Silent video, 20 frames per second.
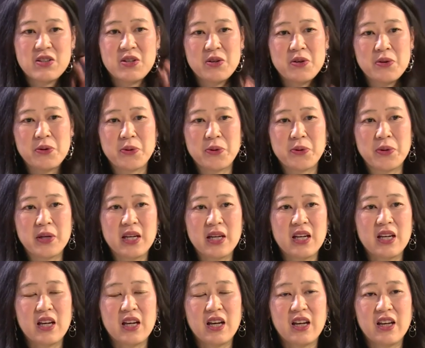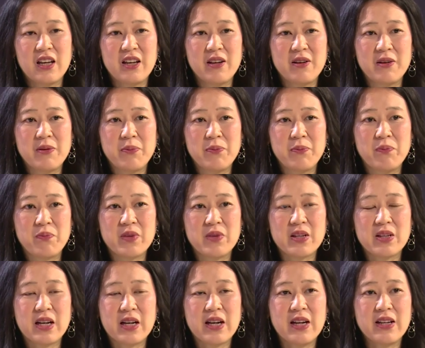to um,
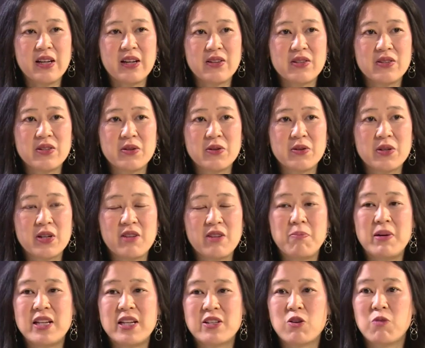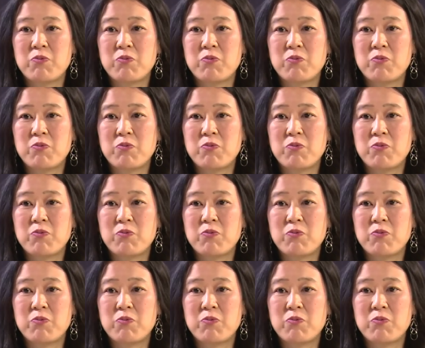uh, to kind of political